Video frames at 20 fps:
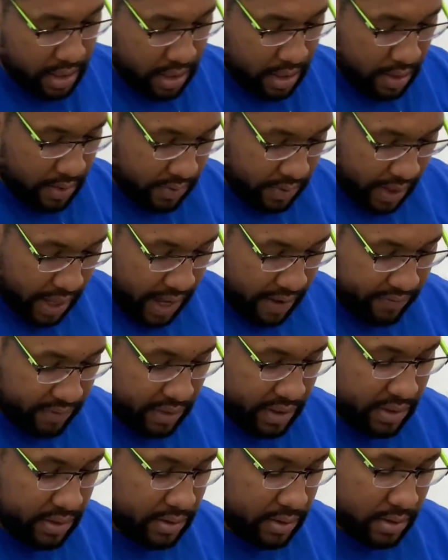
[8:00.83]
they have
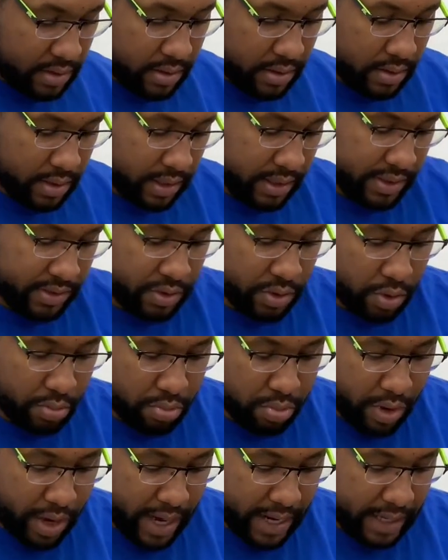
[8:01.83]
these additional
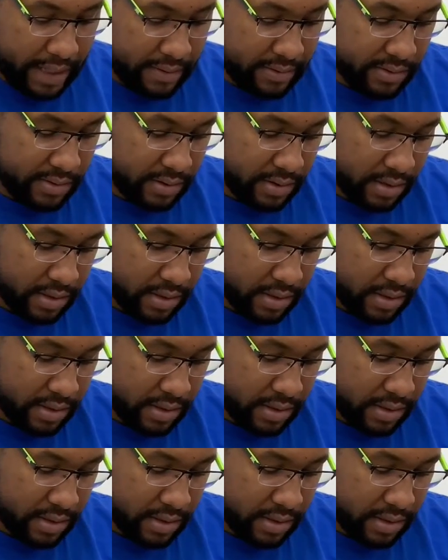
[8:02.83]
brackets